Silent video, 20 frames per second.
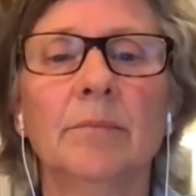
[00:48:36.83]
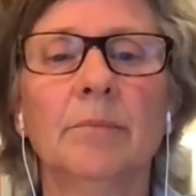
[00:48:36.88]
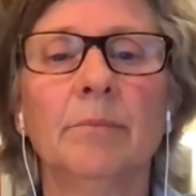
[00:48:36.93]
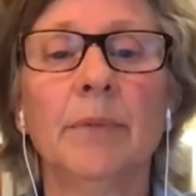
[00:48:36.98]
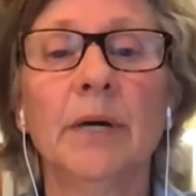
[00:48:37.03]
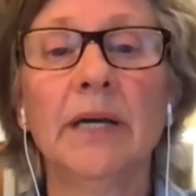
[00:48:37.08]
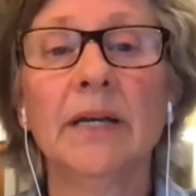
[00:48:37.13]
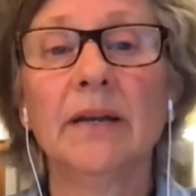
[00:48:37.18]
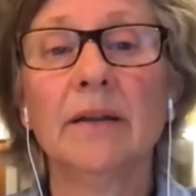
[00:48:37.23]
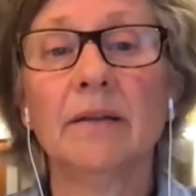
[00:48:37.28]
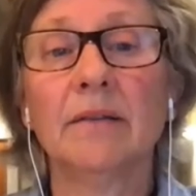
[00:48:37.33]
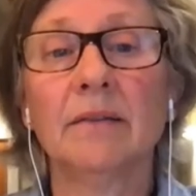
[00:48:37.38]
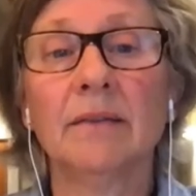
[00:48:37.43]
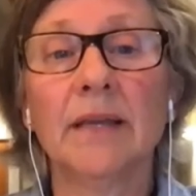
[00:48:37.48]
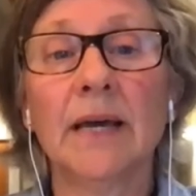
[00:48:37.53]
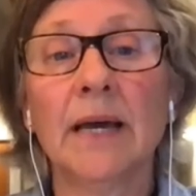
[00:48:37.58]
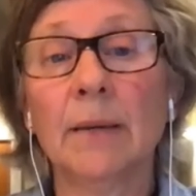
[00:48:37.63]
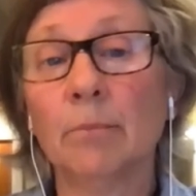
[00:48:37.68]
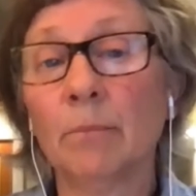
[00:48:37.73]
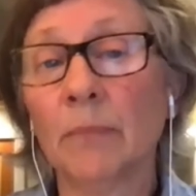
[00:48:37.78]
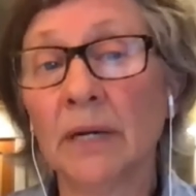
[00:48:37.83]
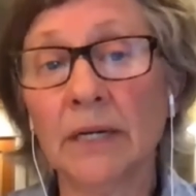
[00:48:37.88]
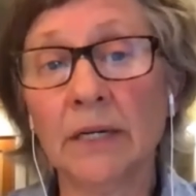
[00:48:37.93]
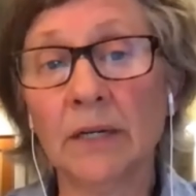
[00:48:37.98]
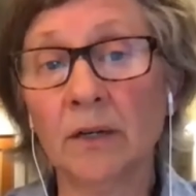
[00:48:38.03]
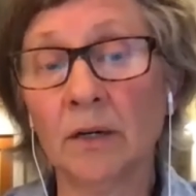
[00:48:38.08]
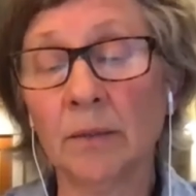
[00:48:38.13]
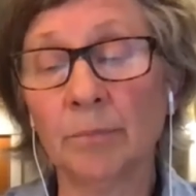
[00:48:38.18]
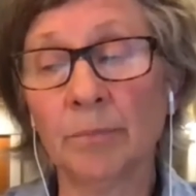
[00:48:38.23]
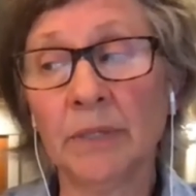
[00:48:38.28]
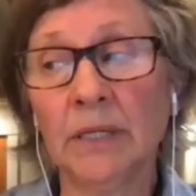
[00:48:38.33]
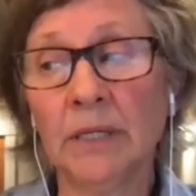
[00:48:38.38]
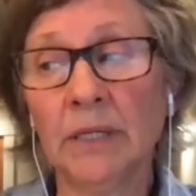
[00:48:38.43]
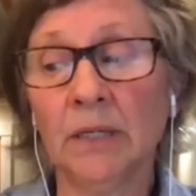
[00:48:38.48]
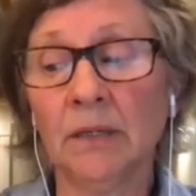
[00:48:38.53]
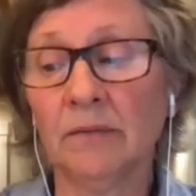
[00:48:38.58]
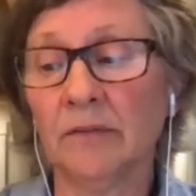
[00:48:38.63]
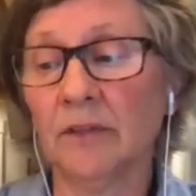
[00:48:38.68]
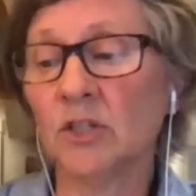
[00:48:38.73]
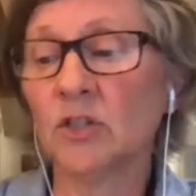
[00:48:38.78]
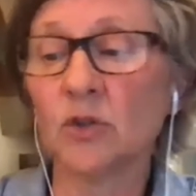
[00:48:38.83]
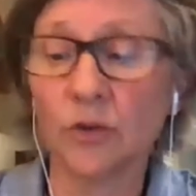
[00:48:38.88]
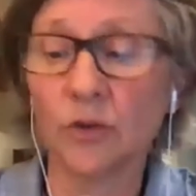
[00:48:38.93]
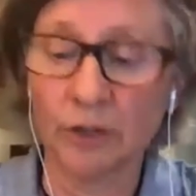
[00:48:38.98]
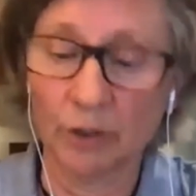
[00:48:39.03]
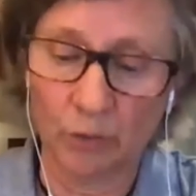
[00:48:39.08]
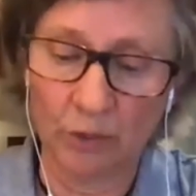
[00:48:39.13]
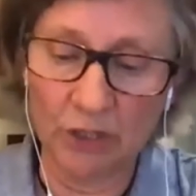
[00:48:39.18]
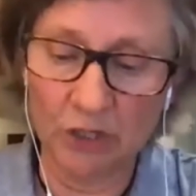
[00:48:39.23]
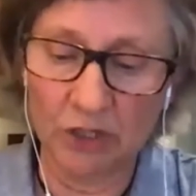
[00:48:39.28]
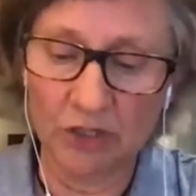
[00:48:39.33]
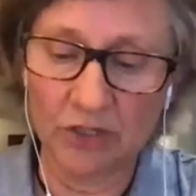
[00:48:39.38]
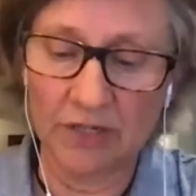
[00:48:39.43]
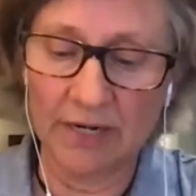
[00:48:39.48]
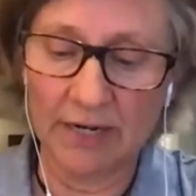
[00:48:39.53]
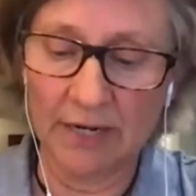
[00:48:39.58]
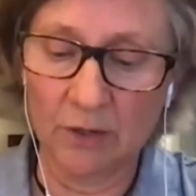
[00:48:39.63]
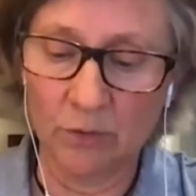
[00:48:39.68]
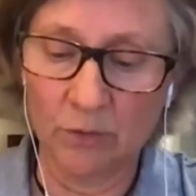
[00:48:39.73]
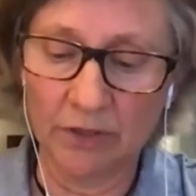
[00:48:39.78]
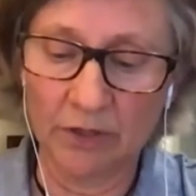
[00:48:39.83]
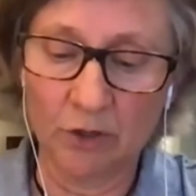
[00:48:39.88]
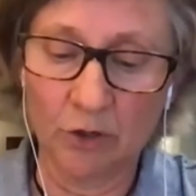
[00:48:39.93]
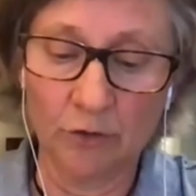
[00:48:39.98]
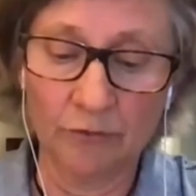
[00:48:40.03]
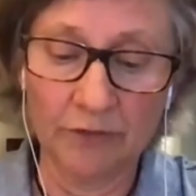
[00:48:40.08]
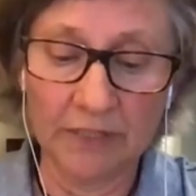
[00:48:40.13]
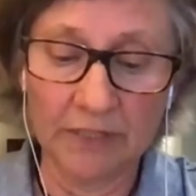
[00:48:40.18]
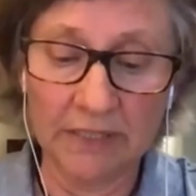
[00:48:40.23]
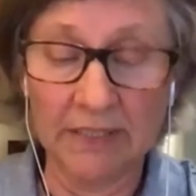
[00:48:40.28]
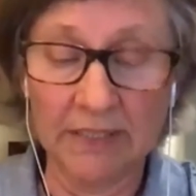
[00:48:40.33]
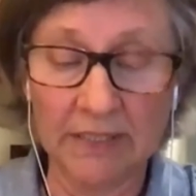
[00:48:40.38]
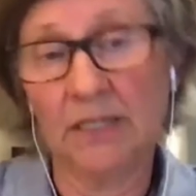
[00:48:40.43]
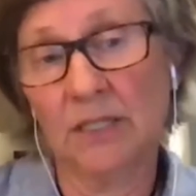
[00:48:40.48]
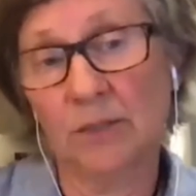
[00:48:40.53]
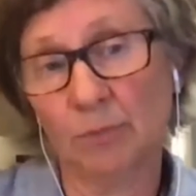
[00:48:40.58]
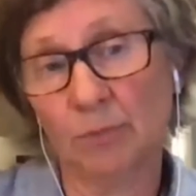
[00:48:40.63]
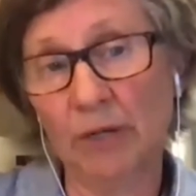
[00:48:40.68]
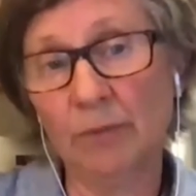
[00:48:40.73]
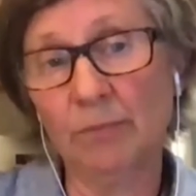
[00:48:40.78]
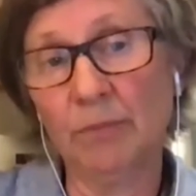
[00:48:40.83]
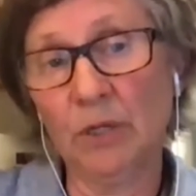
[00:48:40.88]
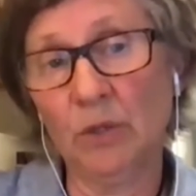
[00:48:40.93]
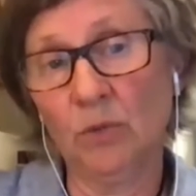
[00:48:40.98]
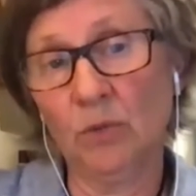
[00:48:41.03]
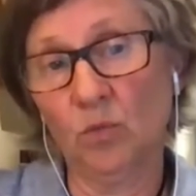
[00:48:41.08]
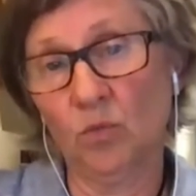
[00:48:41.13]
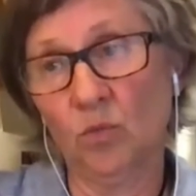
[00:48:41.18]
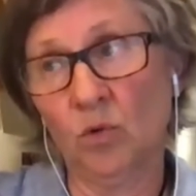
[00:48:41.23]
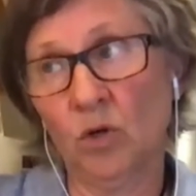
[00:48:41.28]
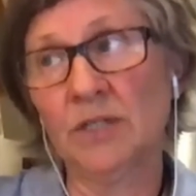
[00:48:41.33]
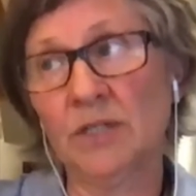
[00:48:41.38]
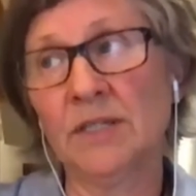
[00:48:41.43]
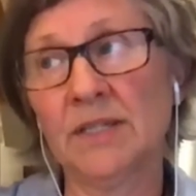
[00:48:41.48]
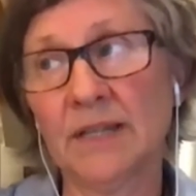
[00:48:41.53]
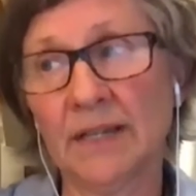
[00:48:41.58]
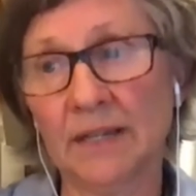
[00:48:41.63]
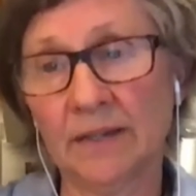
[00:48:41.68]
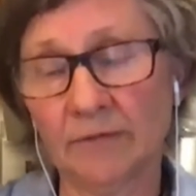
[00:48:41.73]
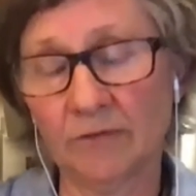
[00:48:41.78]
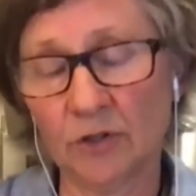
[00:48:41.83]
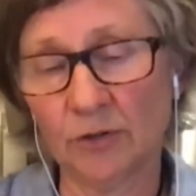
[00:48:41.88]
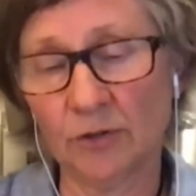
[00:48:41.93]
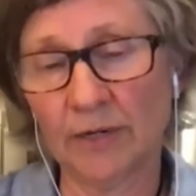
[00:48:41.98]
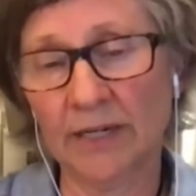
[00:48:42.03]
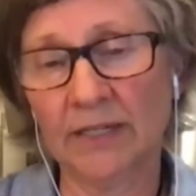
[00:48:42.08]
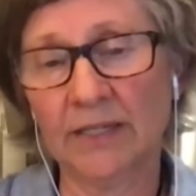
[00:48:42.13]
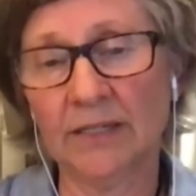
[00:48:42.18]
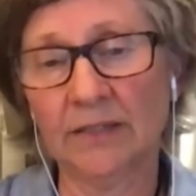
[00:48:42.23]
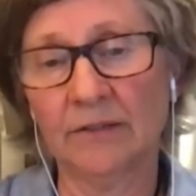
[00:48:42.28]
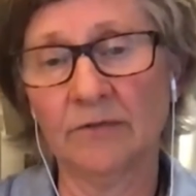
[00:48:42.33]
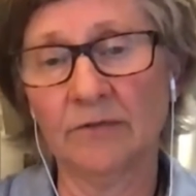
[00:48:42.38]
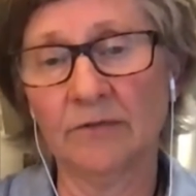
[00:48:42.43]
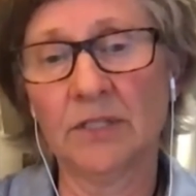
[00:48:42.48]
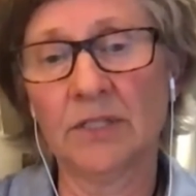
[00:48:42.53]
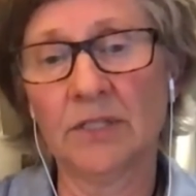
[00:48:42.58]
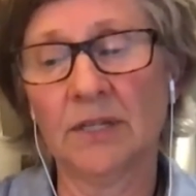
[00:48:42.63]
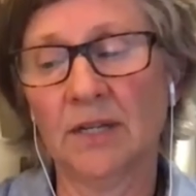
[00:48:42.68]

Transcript: but that might not be, so their wishes now with COVID disease might be one set of directives.